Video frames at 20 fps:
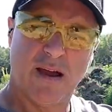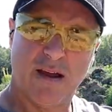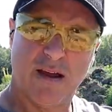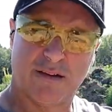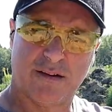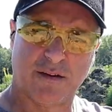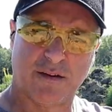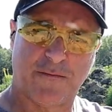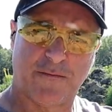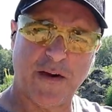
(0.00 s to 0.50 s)

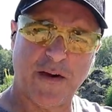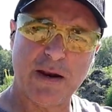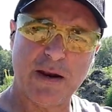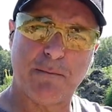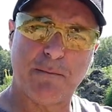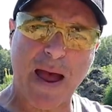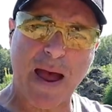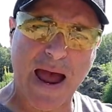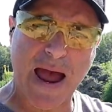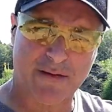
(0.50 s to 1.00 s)
is the
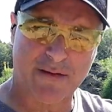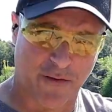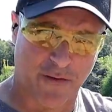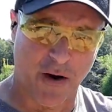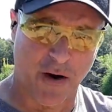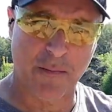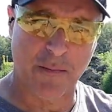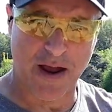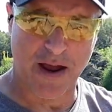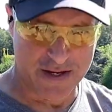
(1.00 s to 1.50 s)
feedback
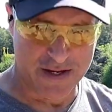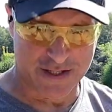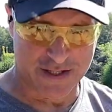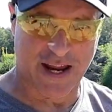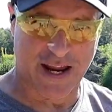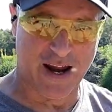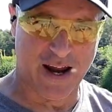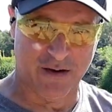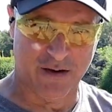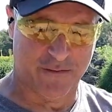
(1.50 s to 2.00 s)
from
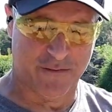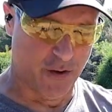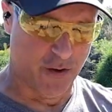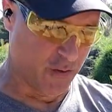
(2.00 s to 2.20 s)
educated